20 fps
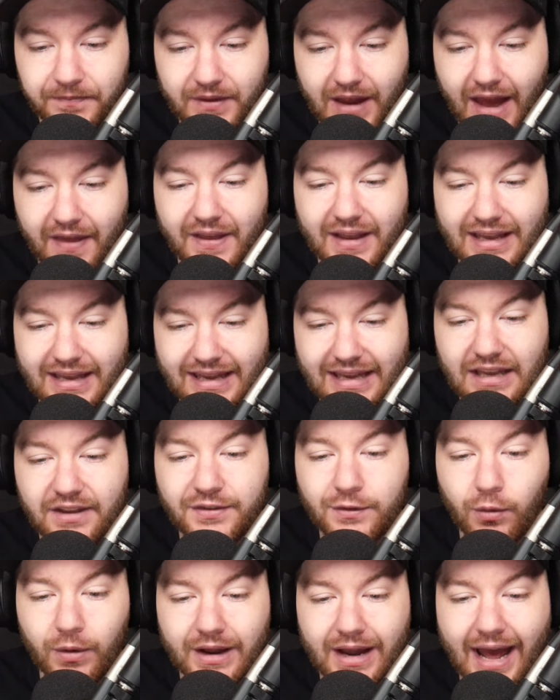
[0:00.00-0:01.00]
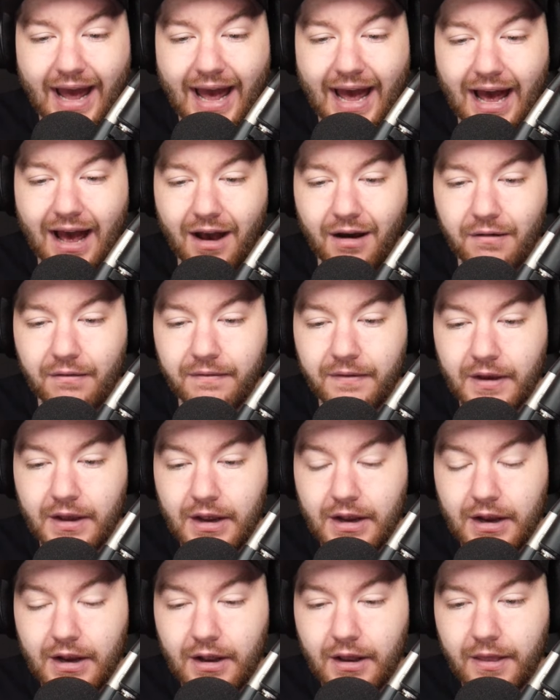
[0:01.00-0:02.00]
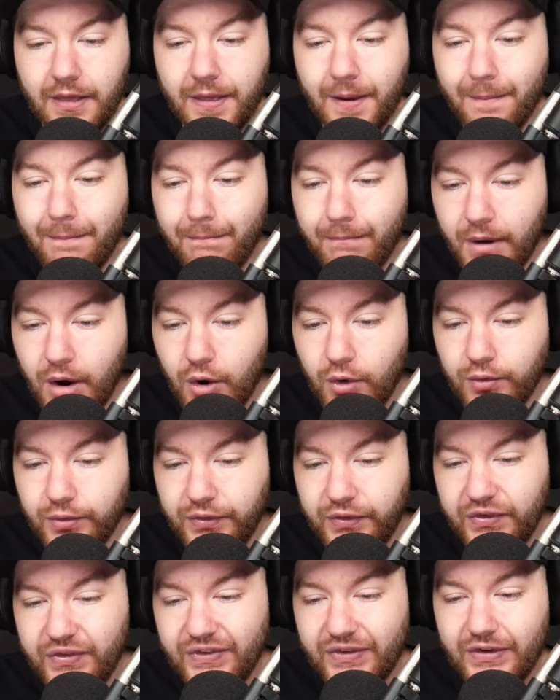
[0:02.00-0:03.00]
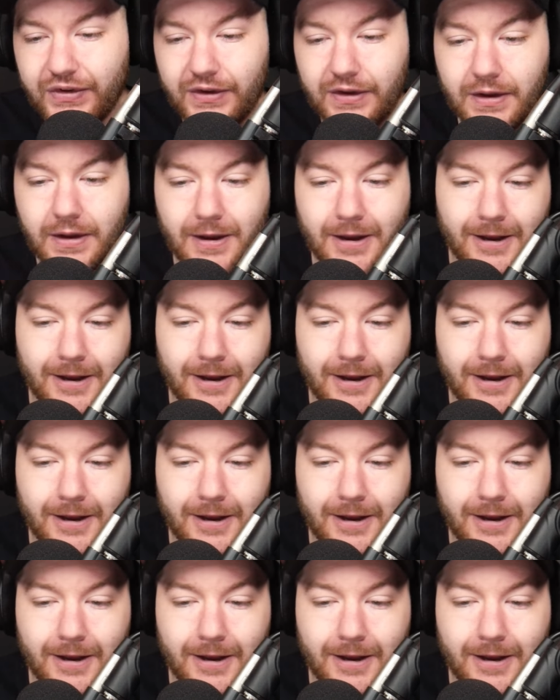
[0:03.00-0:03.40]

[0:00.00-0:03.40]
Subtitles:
I think he's going to have the most...